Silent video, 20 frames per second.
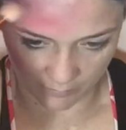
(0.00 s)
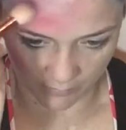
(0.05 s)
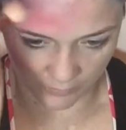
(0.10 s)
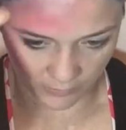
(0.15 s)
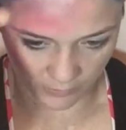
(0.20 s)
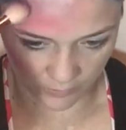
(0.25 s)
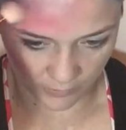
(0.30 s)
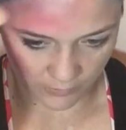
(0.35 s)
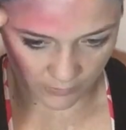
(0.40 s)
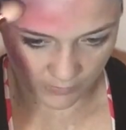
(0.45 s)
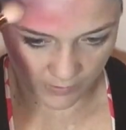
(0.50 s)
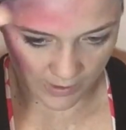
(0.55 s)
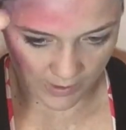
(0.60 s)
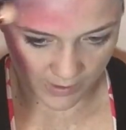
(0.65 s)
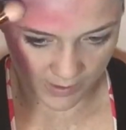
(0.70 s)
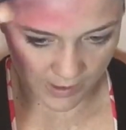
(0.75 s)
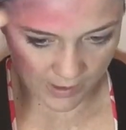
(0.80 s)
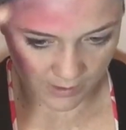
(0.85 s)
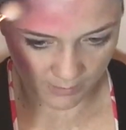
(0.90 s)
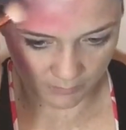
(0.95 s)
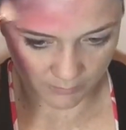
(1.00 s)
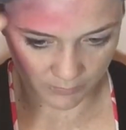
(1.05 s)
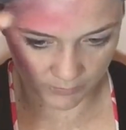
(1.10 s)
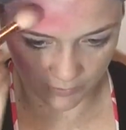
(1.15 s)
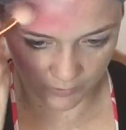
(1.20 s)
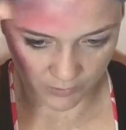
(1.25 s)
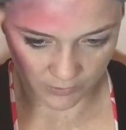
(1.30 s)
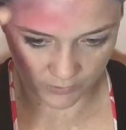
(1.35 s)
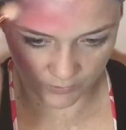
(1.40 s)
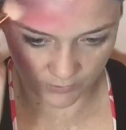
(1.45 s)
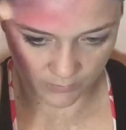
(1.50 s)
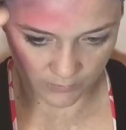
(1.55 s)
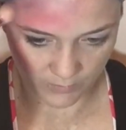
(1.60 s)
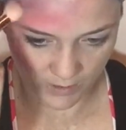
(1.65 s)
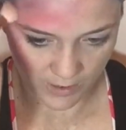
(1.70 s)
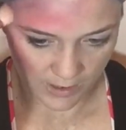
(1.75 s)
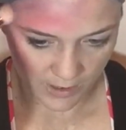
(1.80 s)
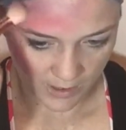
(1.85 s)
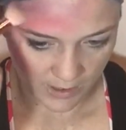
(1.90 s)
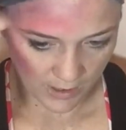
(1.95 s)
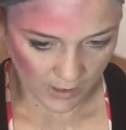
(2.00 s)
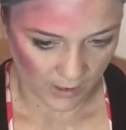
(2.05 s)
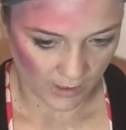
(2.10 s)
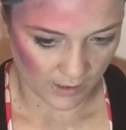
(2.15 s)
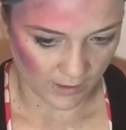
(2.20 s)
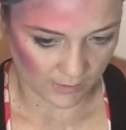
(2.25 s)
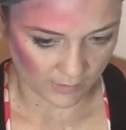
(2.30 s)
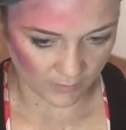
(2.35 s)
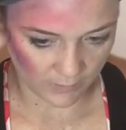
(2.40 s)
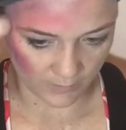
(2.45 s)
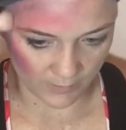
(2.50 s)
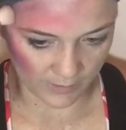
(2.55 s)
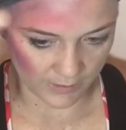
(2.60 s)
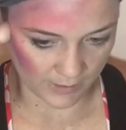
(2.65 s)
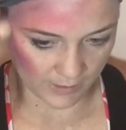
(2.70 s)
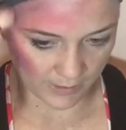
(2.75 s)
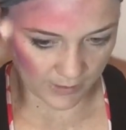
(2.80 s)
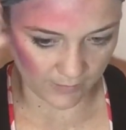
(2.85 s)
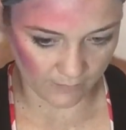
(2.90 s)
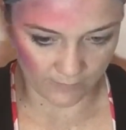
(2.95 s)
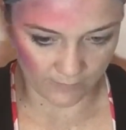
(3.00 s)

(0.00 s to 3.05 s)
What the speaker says: blue. I think the blue is going to give